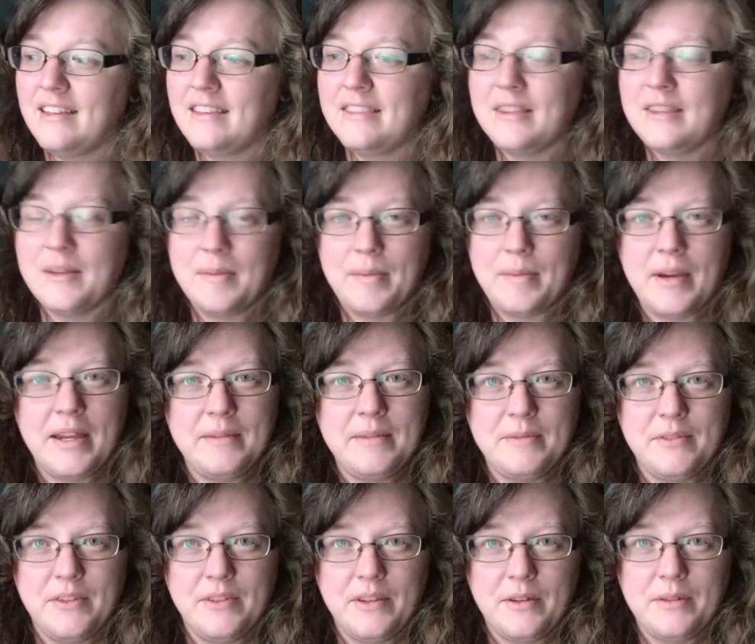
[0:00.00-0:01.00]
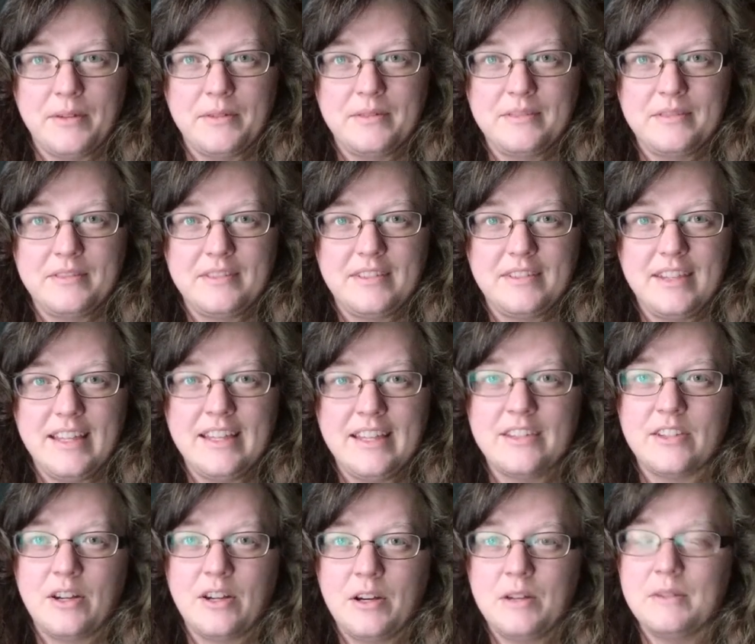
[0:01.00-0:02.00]
The Bible, though, is
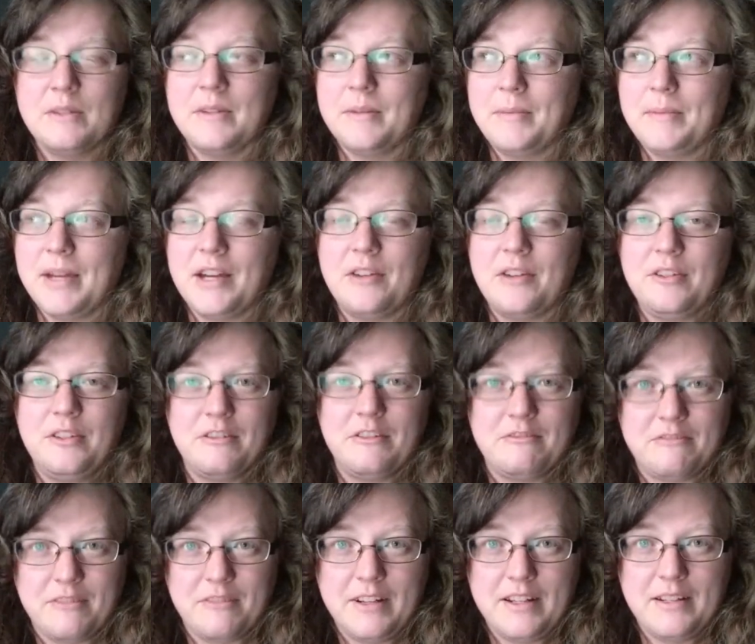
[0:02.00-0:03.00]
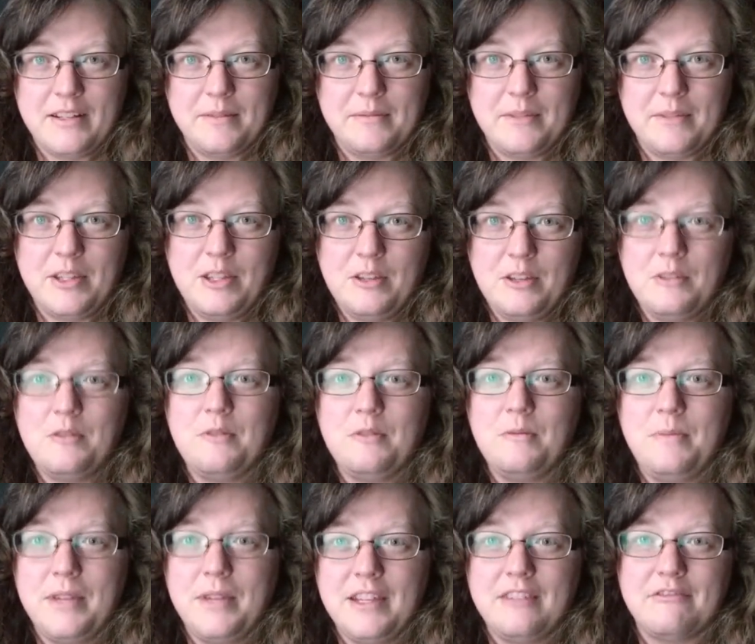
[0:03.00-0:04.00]
all about your freedom. You
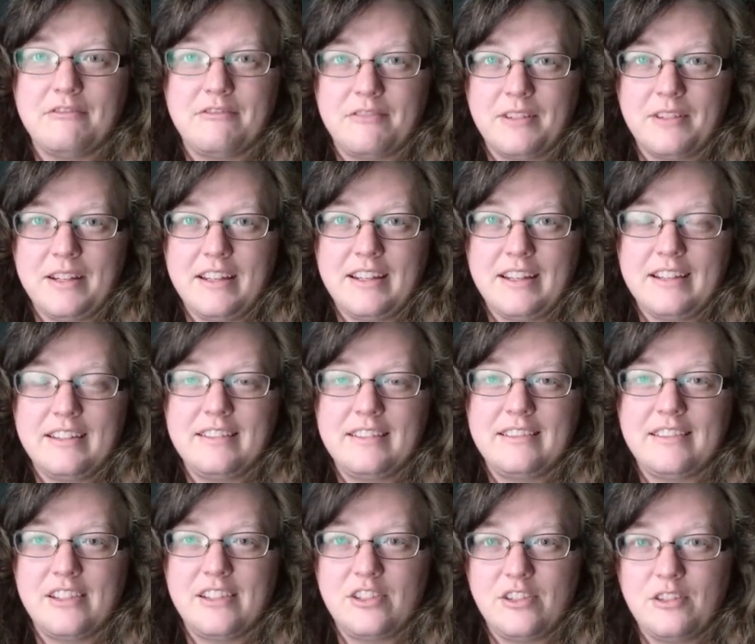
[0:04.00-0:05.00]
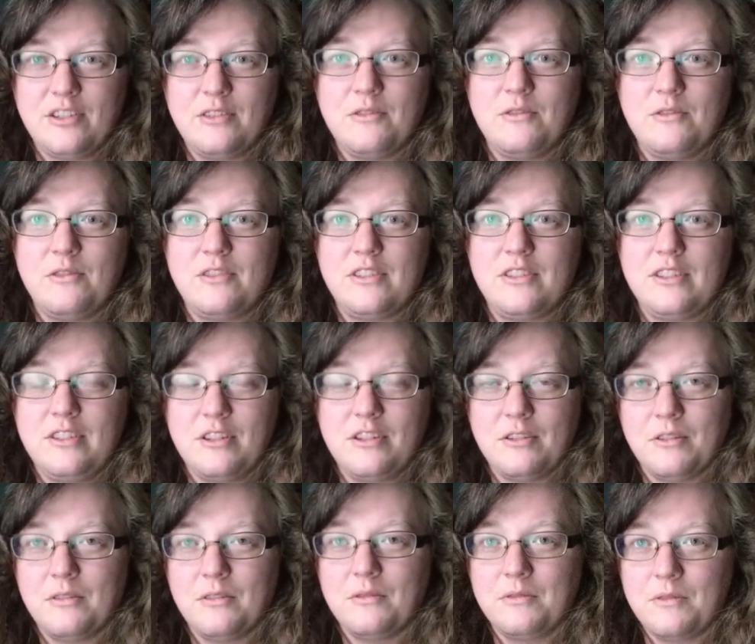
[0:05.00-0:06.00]
being free to choose
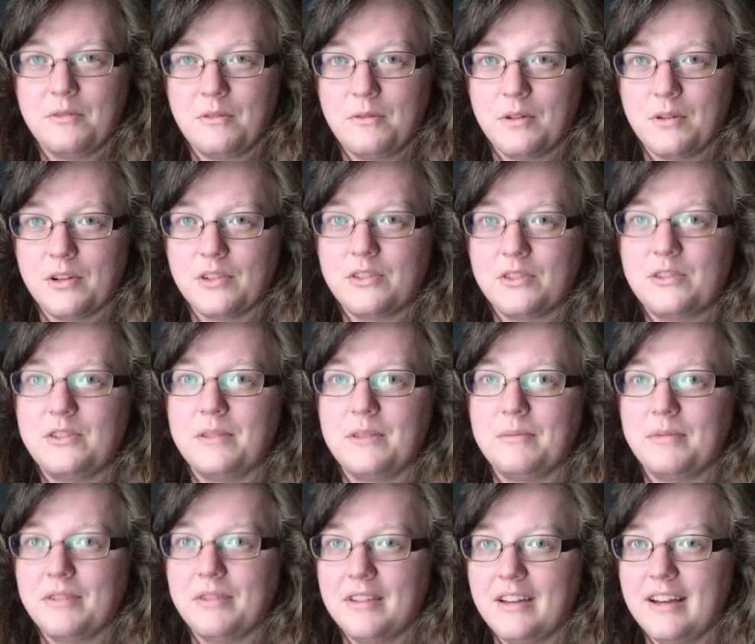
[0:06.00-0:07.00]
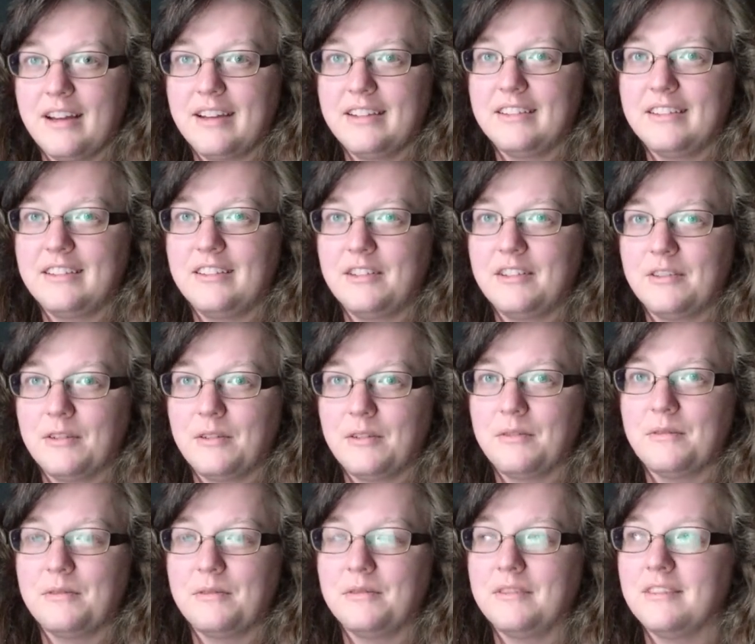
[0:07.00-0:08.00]
your own course, to plot your
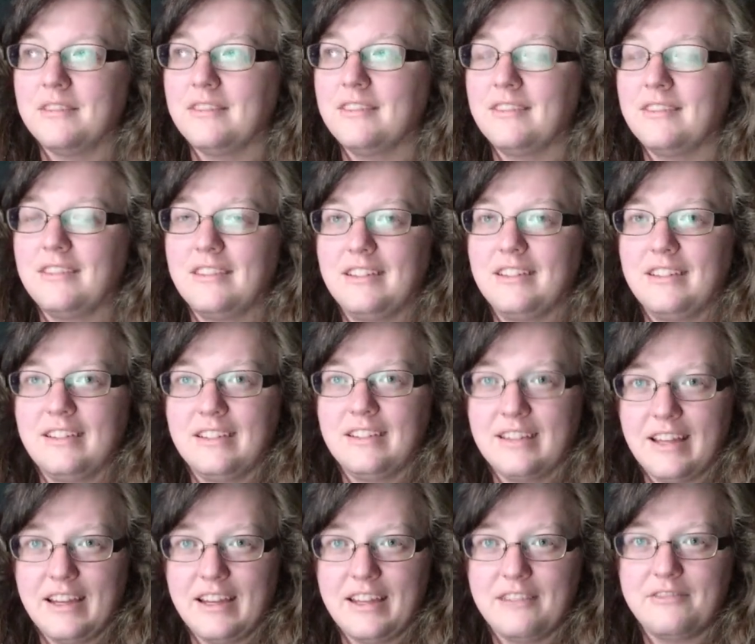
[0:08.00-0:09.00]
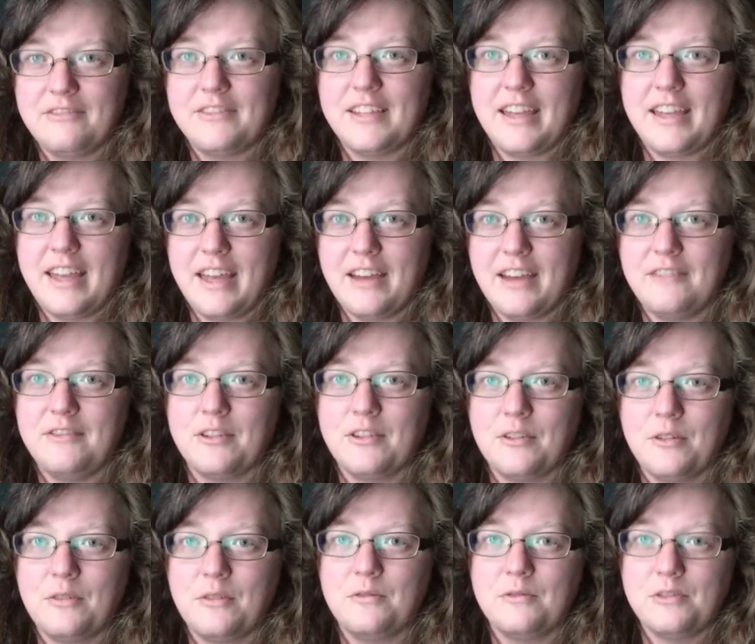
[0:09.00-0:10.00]
own life, to have
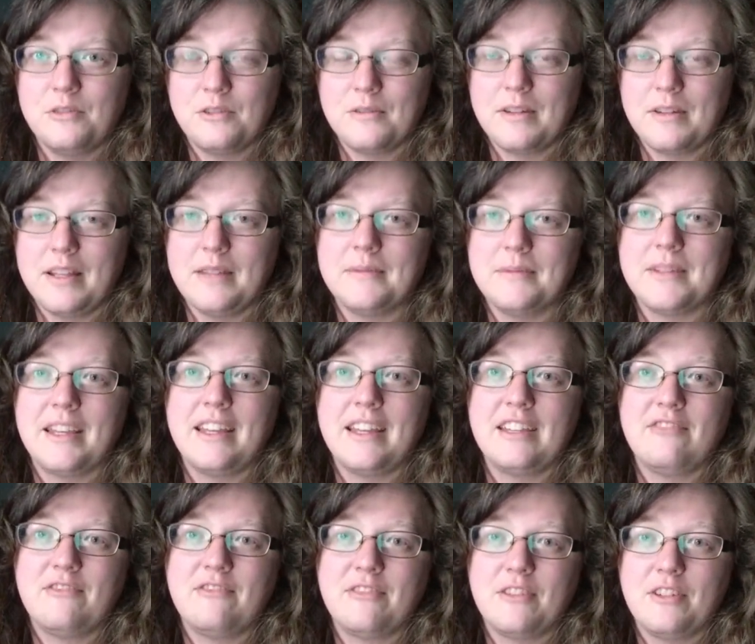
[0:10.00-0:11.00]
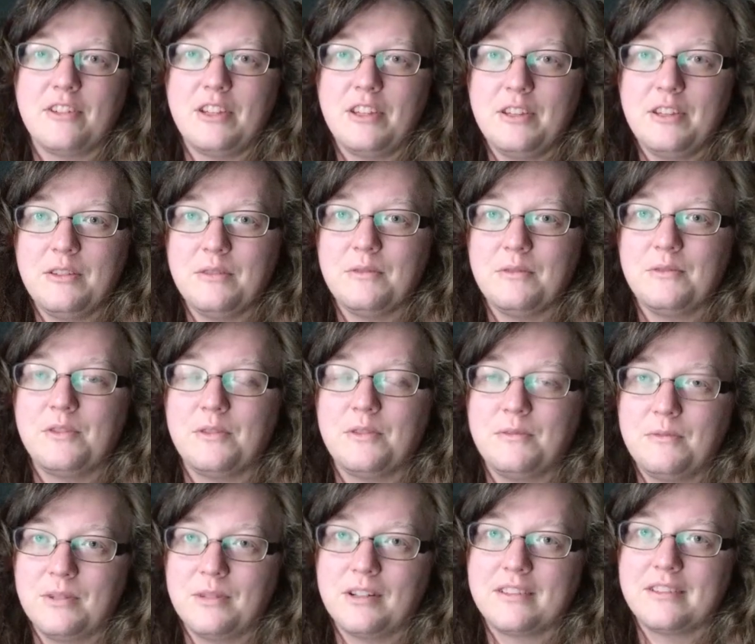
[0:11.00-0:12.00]
your own dreams, and for you to
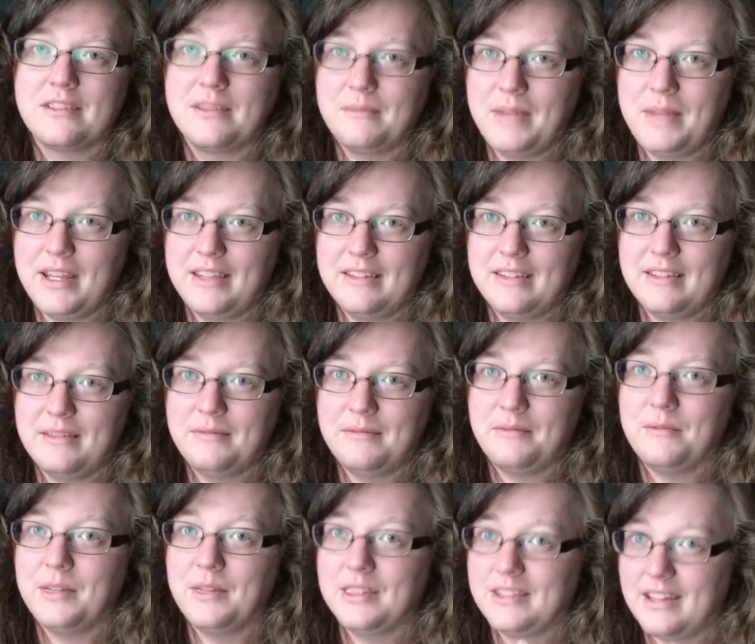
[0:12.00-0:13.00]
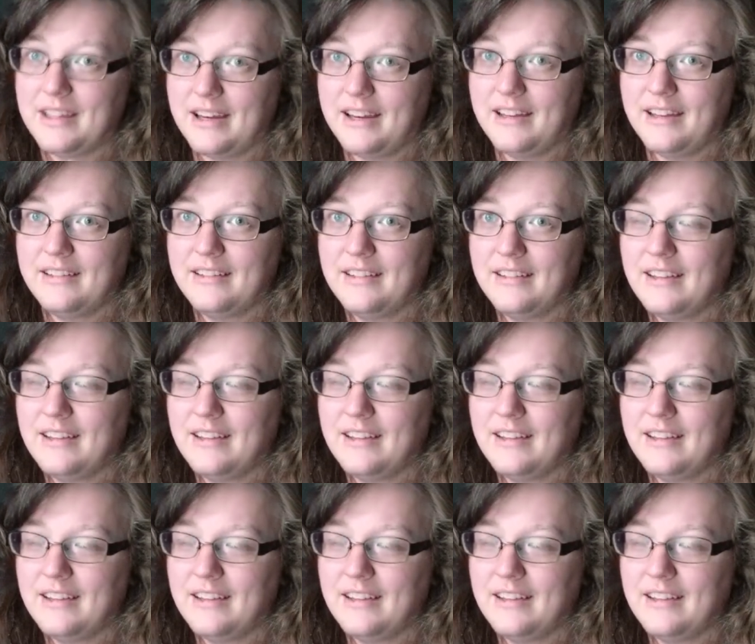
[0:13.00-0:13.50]
work to make them with God.